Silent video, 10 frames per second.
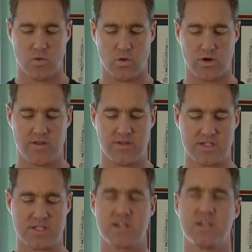One of the
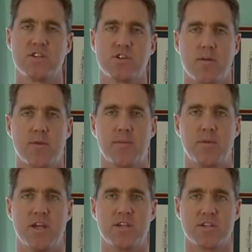things I teach all my
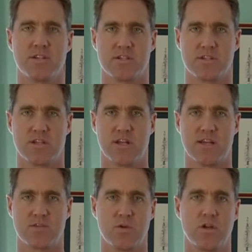patients is that
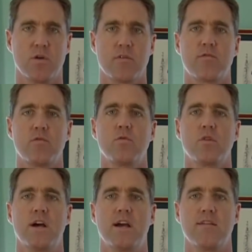as we go through
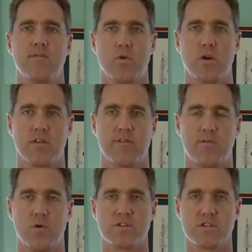life, one of the
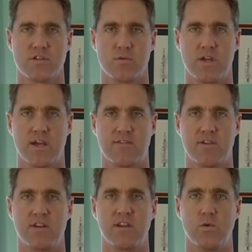forces that we have
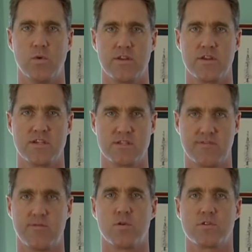to deal with is
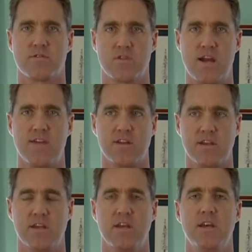the force of gravity.